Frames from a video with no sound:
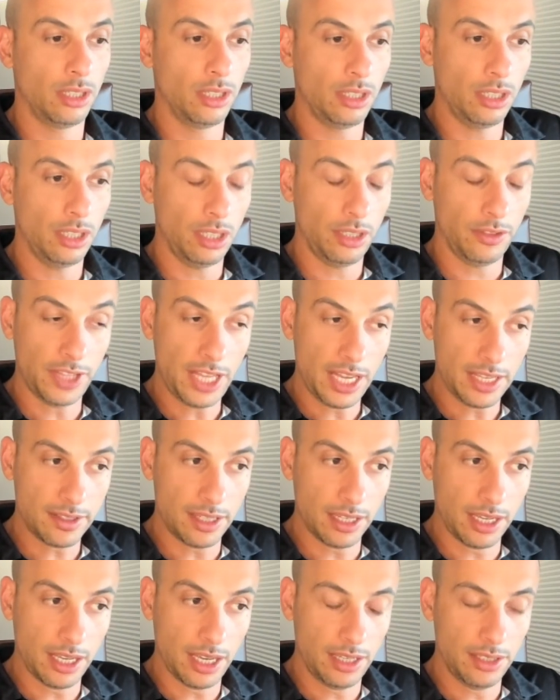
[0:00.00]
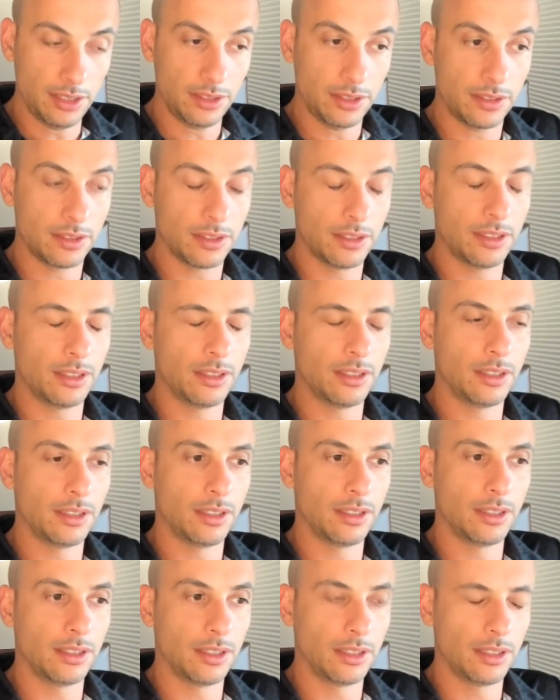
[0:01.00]
if that's the case,
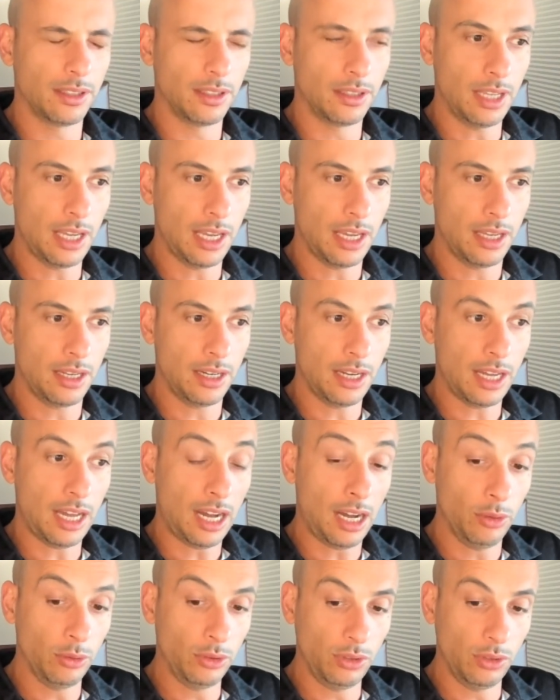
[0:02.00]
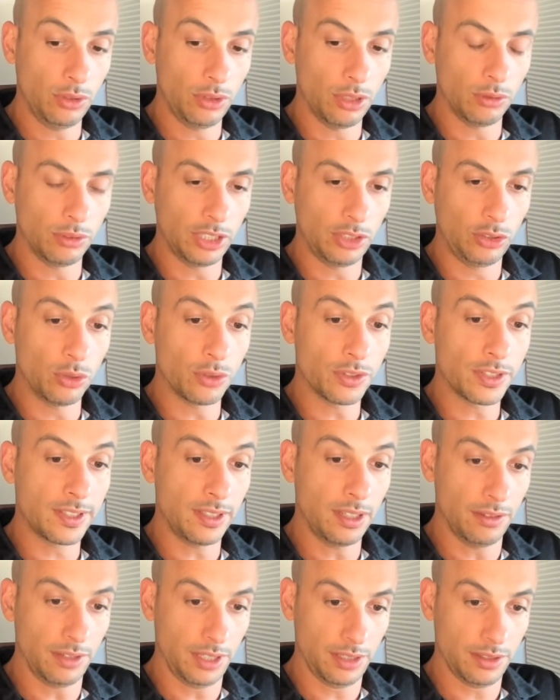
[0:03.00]
then how do you know that you're
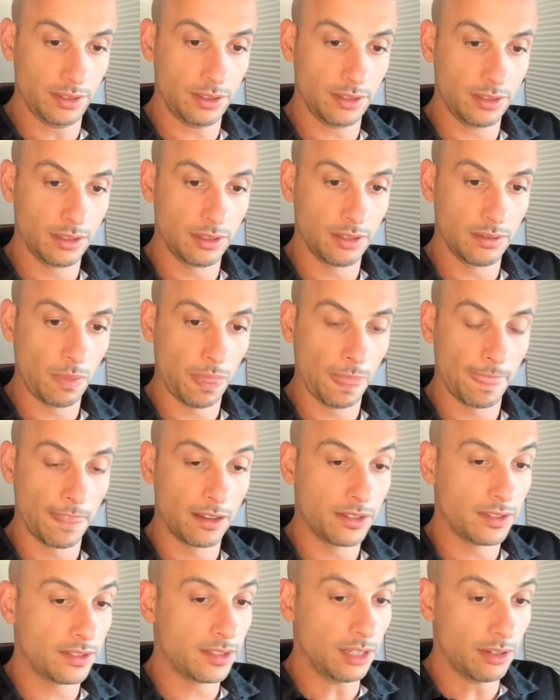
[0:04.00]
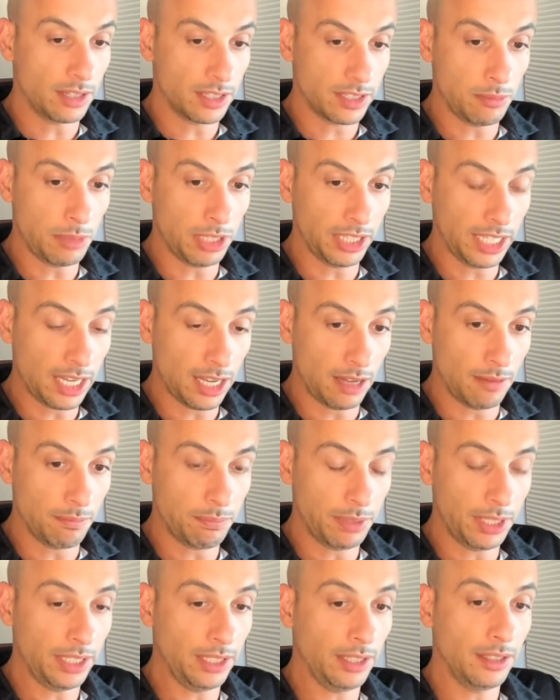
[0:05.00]
serious? Serious about the
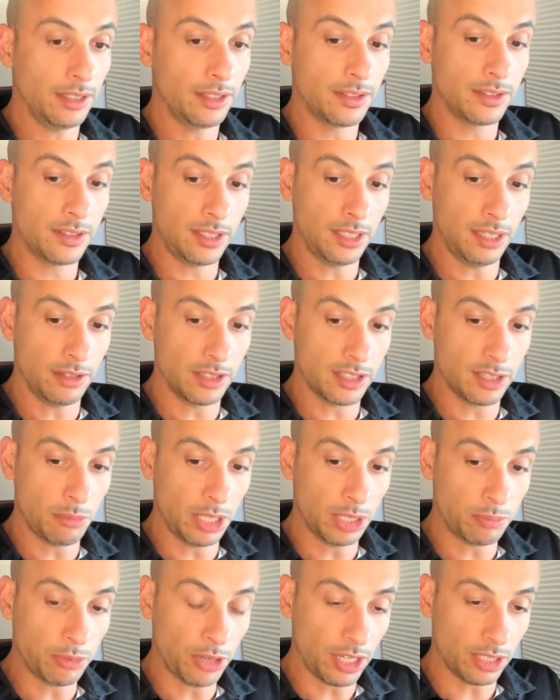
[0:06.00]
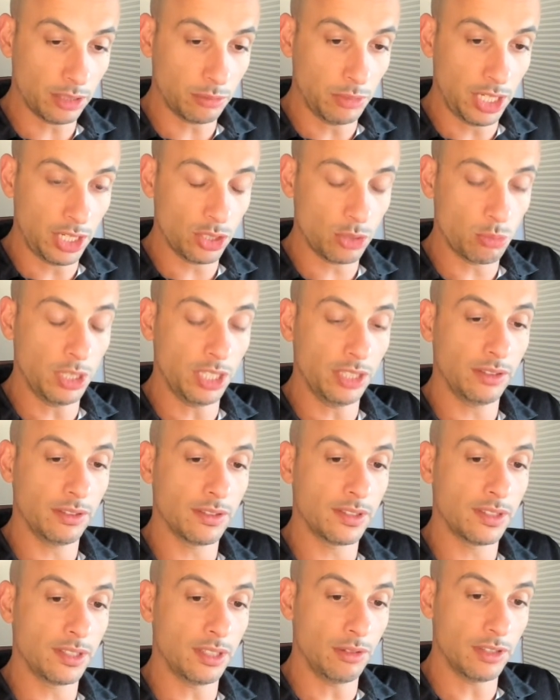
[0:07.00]
company, serious about product management,
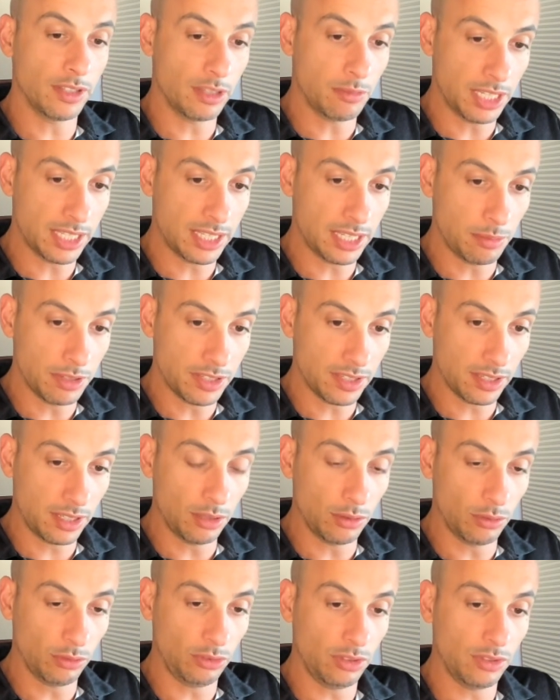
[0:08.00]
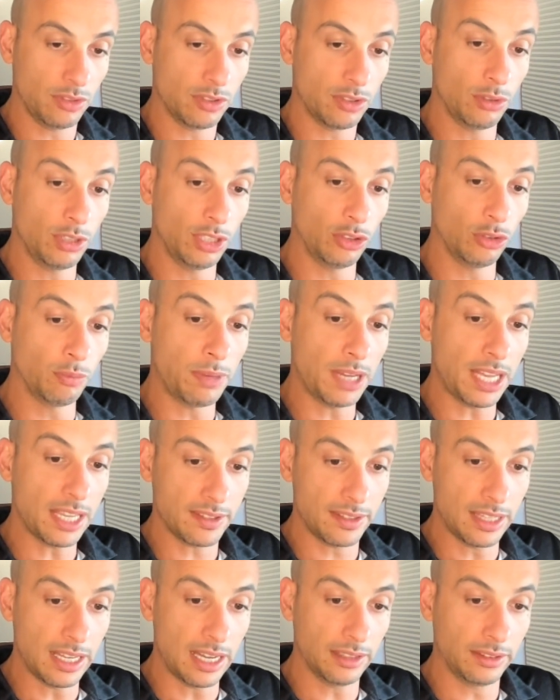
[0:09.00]
serious about cybersecurity. So you need to pass
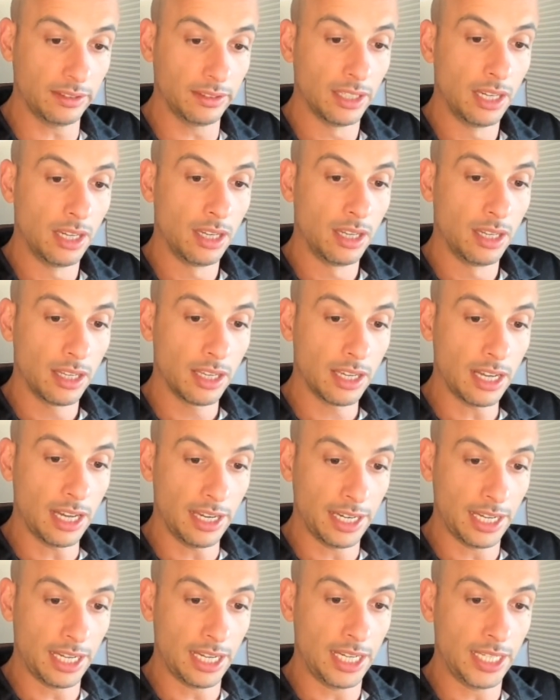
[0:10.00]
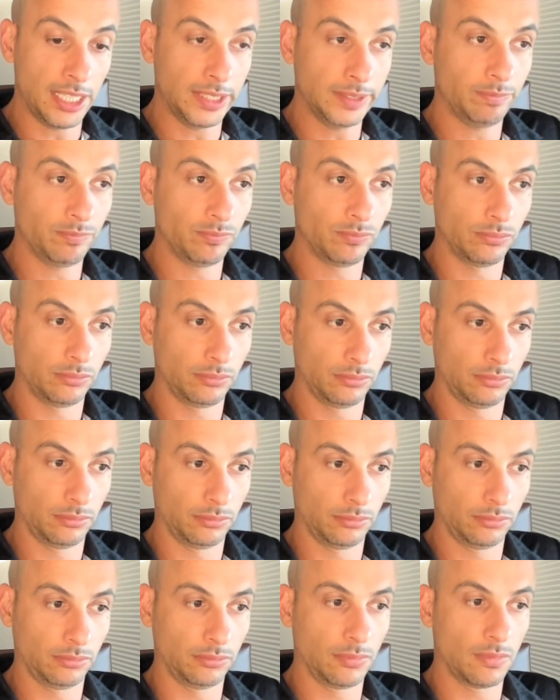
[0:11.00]
that kind of
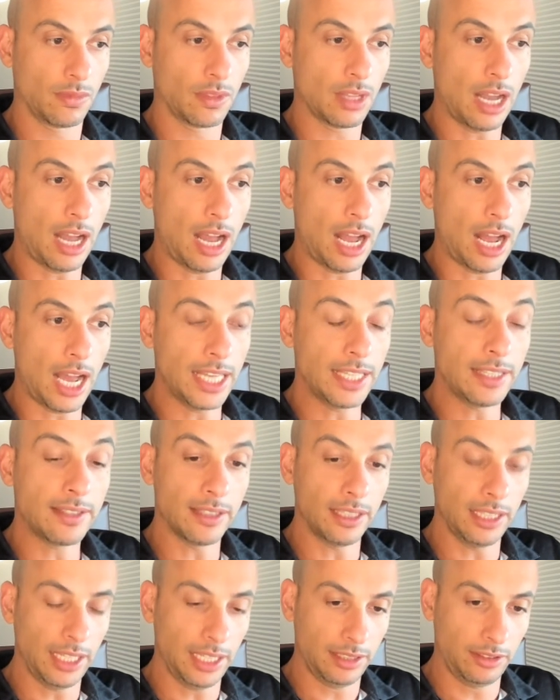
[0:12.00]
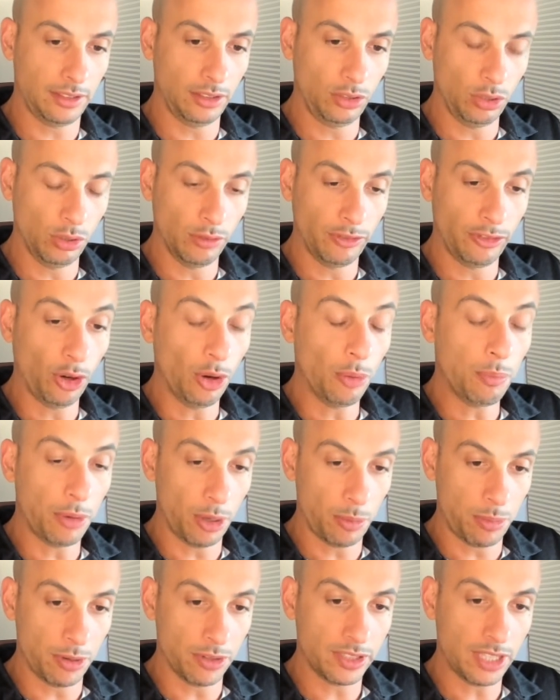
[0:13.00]
I selected you for a
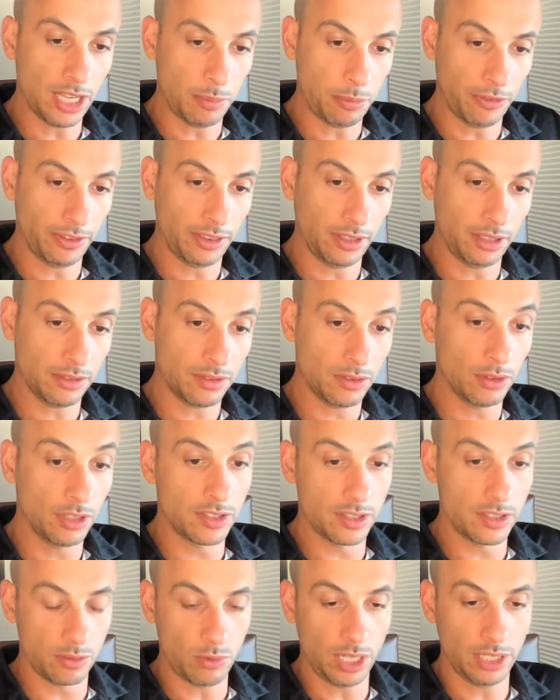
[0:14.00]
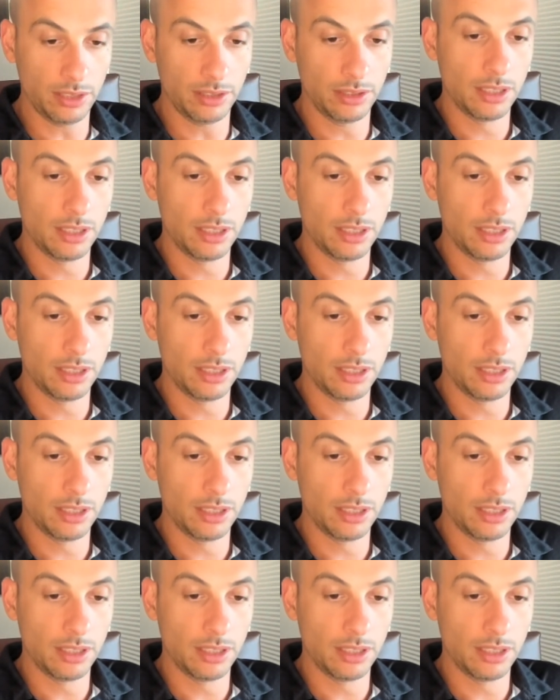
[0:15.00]
purpose type of thing. So this is one.